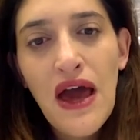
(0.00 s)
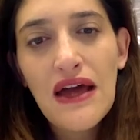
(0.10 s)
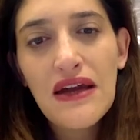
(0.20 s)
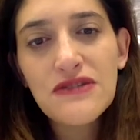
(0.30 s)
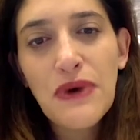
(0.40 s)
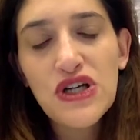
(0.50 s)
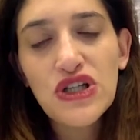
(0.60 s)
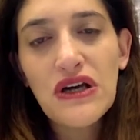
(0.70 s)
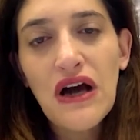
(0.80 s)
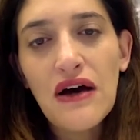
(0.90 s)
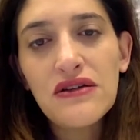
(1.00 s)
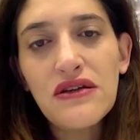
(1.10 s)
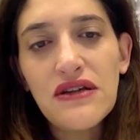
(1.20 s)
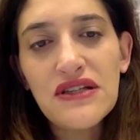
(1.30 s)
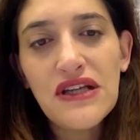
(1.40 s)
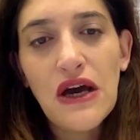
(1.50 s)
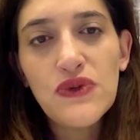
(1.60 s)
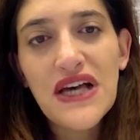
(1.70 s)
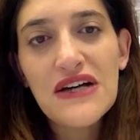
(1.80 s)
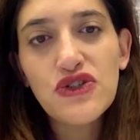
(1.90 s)
and especially
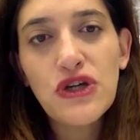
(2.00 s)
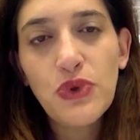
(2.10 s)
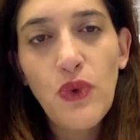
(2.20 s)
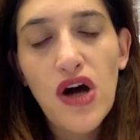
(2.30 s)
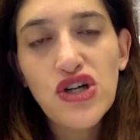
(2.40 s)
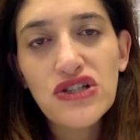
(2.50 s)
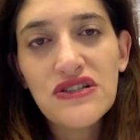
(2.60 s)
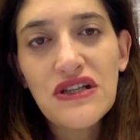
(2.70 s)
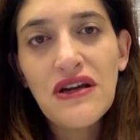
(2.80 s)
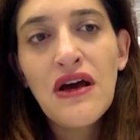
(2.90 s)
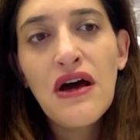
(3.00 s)
Netanyahu's last trip to Washington